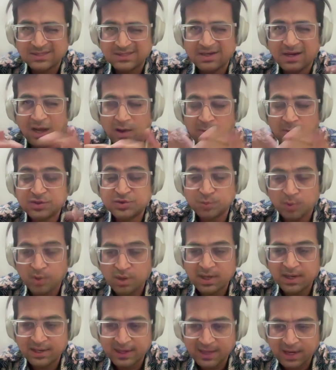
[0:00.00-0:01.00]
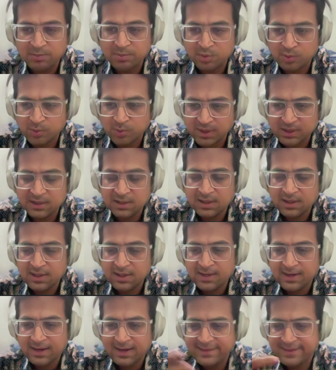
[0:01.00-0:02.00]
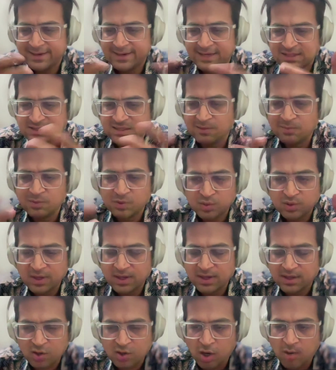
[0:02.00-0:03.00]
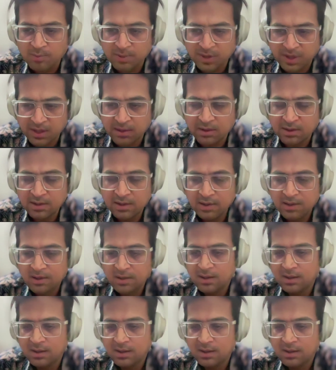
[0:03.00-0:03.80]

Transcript: as in how much work I can help you with, and then let's come to like a common,